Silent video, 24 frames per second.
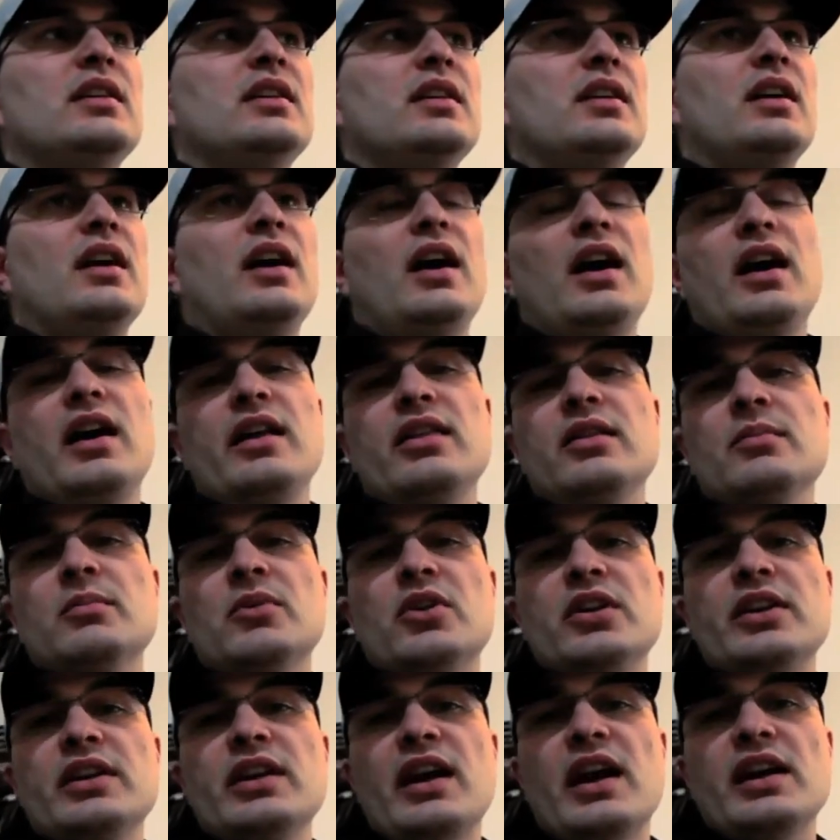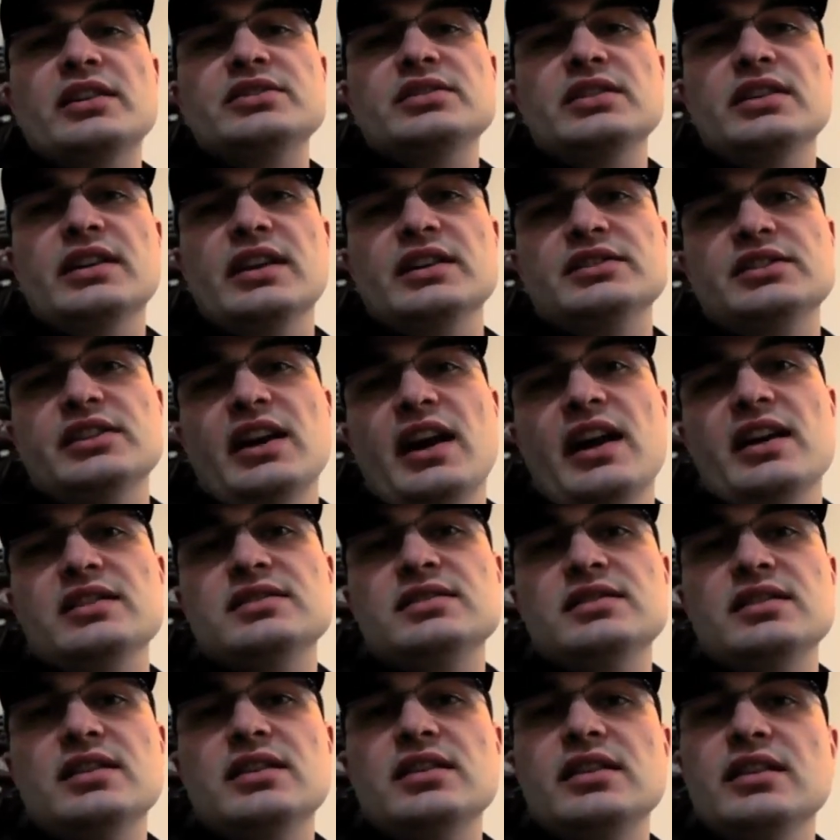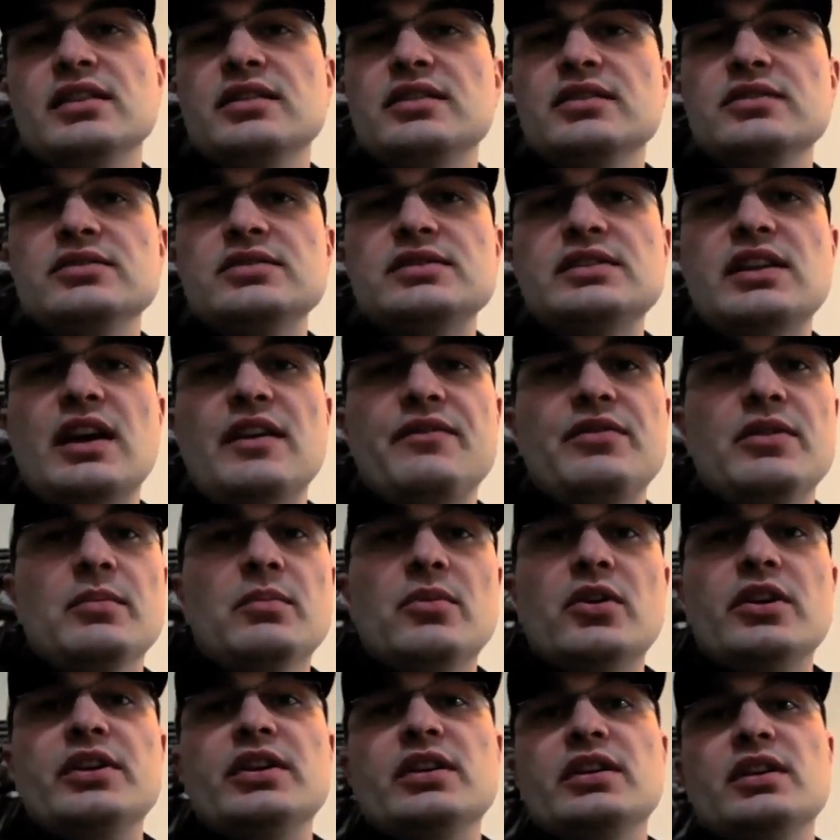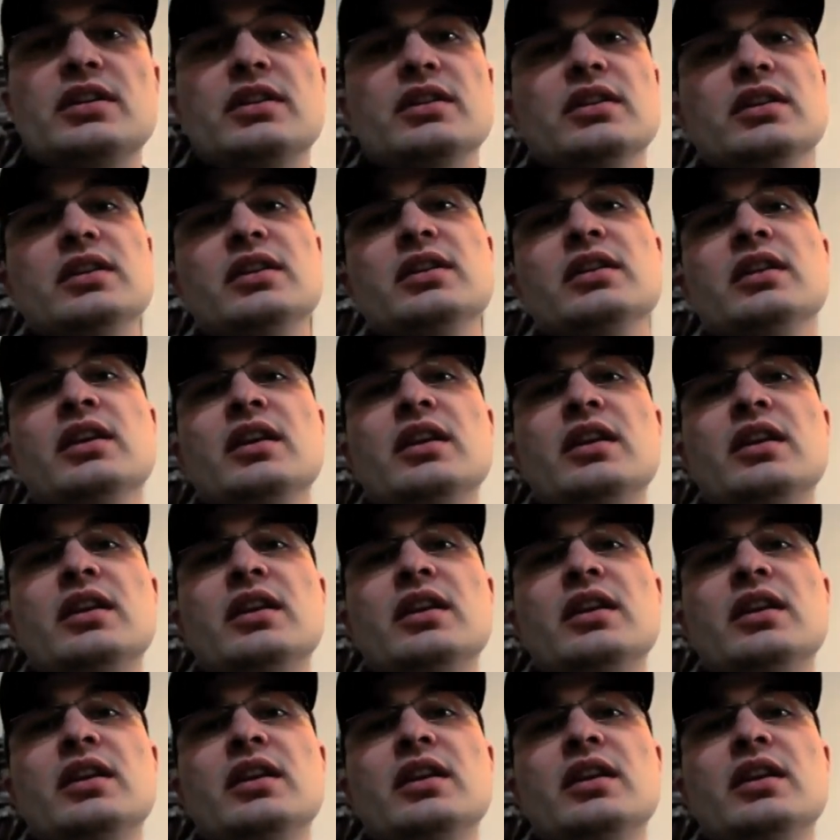The more you actually get your hands dirty and do stuff, the more you're going to learn.